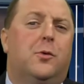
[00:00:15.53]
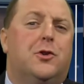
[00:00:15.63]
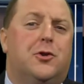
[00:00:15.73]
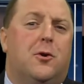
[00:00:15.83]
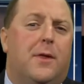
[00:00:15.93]

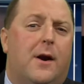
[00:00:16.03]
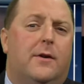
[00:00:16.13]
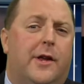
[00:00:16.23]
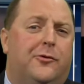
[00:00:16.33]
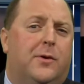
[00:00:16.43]
ensure that our
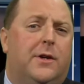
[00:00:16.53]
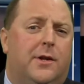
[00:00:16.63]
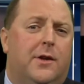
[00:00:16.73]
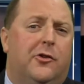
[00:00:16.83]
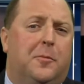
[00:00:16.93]
district
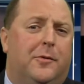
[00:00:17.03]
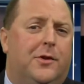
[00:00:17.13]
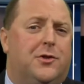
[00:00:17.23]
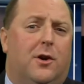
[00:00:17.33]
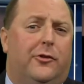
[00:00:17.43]
continues to
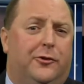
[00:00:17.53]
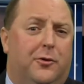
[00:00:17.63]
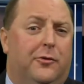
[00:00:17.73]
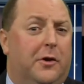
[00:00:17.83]
position our students,